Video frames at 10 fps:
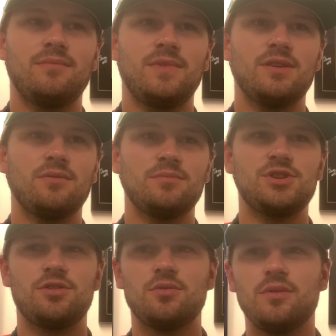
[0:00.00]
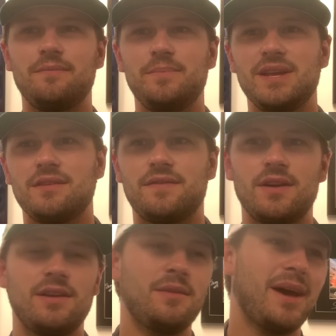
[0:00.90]
you know, I'm sure we'll be at the
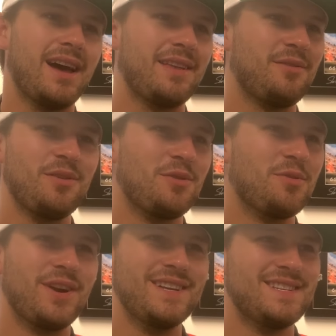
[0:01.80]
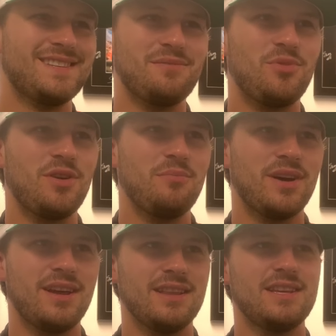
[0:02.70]
front and the back throughout the whole race at some point,
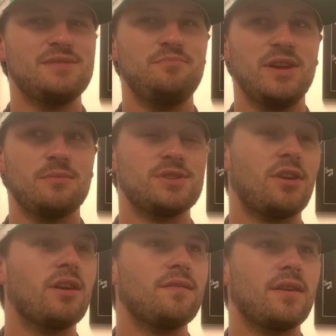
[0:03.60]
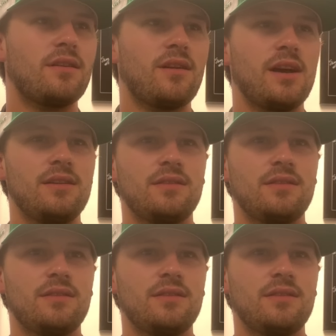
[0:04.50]
but at least being able to start up front, right?